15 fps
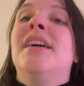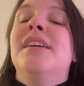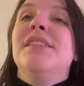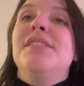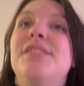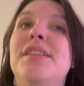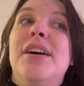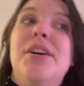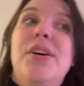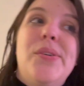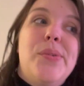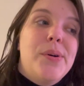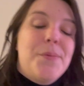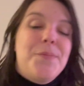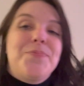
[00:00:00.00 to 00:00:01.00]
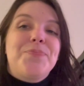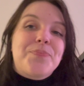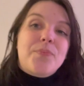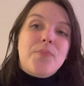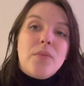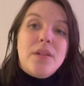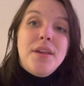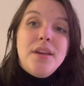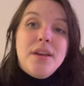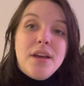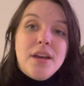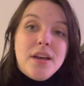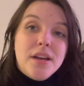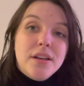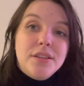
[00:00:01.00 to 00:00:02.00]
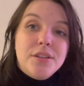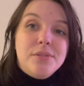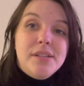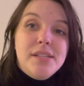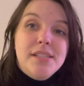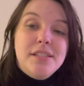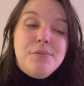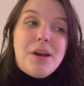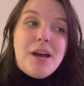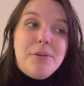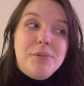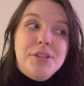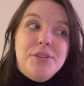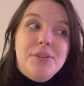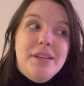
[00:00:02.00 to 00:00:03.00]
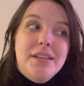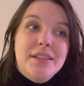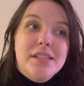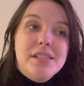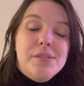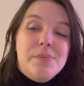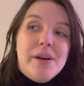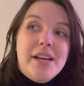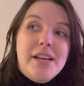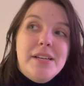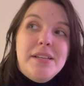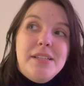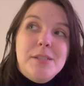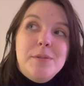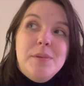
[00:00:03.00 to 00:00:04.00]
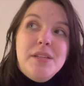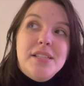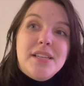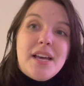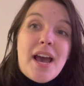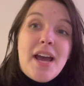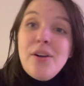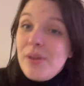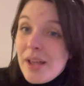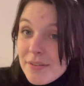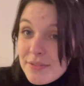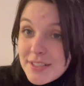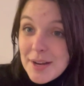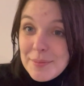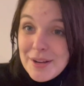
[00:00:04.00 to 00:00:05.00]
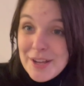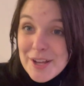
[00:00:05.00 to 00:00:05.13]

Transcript: So the reason why we're doing it this way is because I don't have time to